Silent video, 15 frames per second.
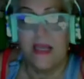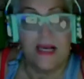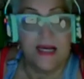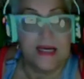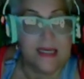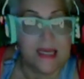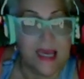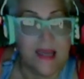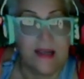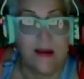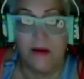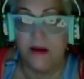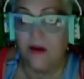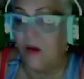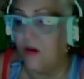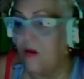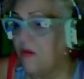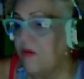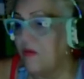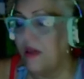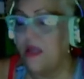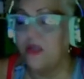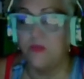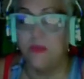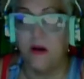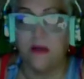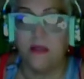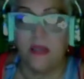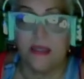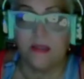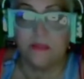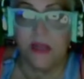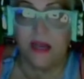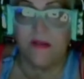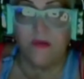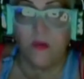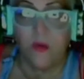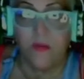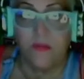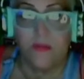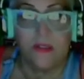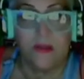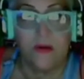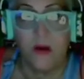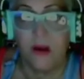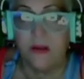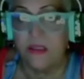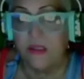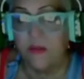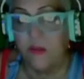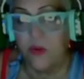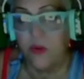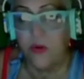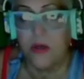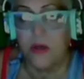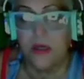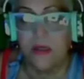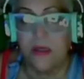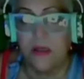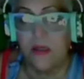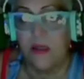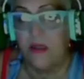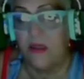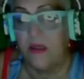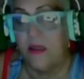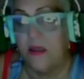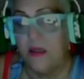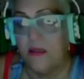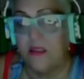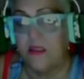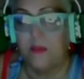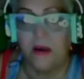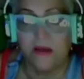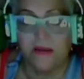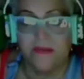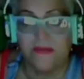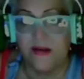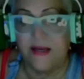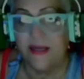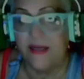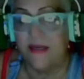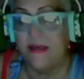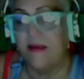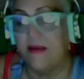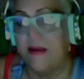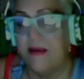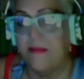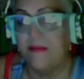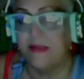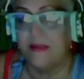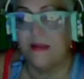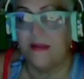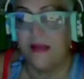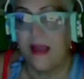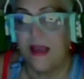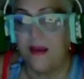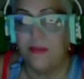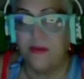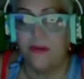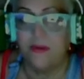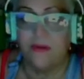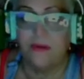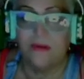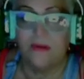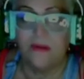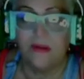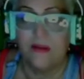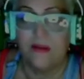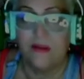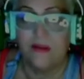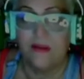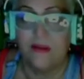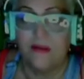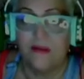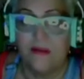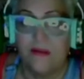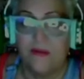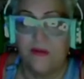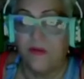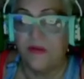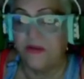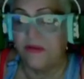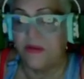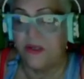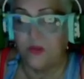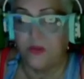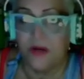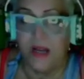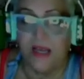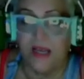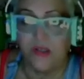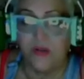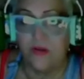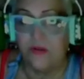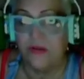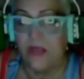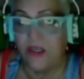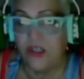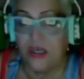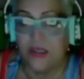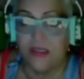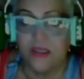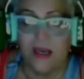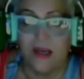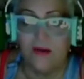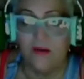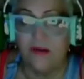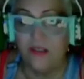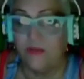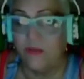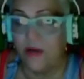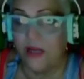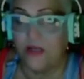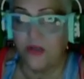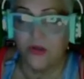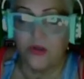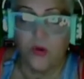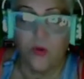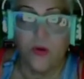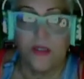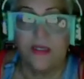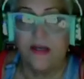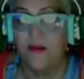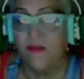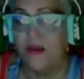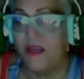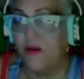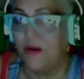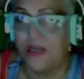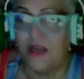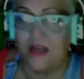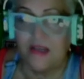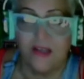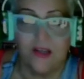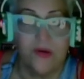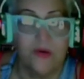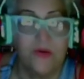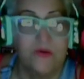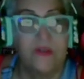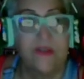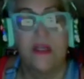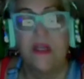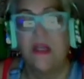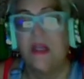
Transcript: Again, I'm on all the major podcast platforms across the board. Spotify, I'm in Apple, Stories of the Supernatural, Nightshade Diary, Supernatural Storytime, Eerie.News,